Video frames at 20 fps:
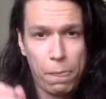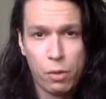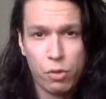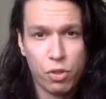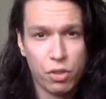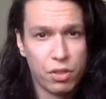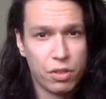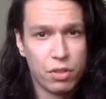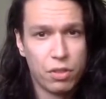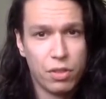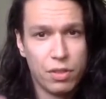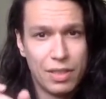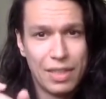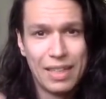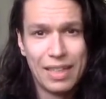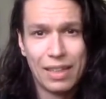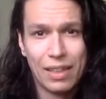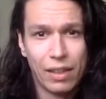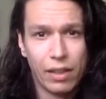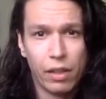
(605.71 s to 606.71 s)
just to
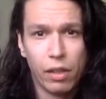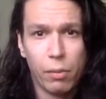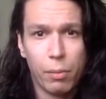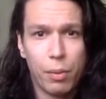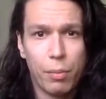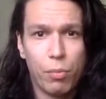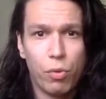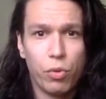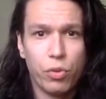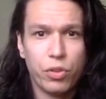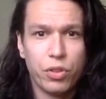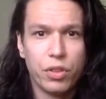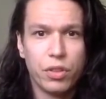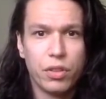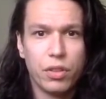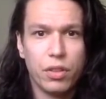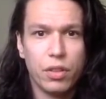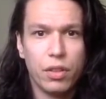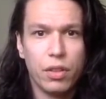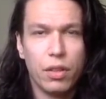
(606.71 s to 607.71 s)
dig in a little bit more, just
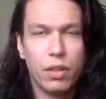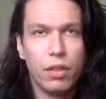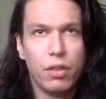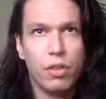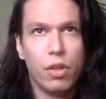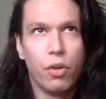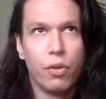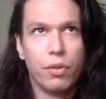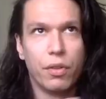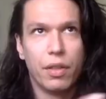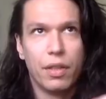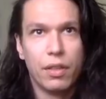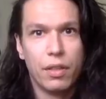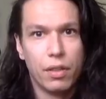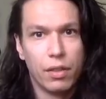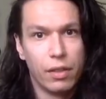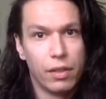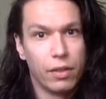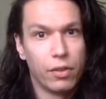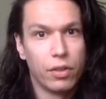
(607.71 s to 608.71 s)
to know that
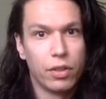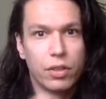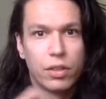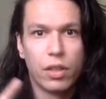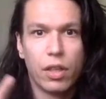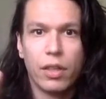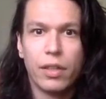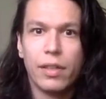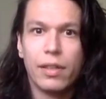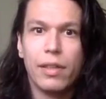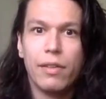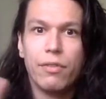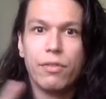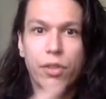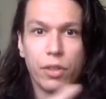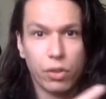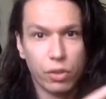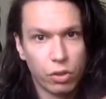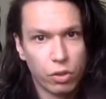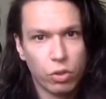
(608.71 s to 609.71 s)
the lyrics are kind of
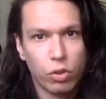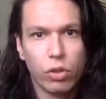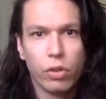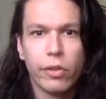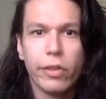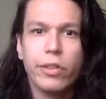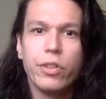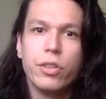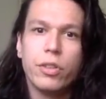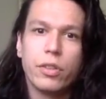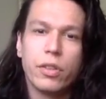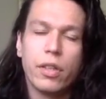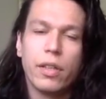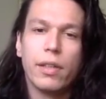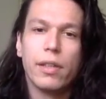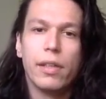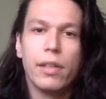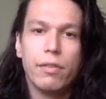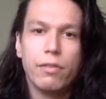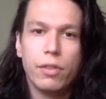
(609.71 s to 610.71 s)
lifting, or the congregation is kind
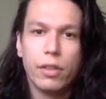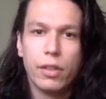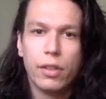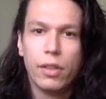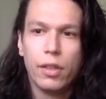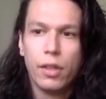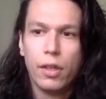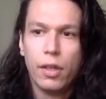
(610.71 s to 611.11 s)
of lifting,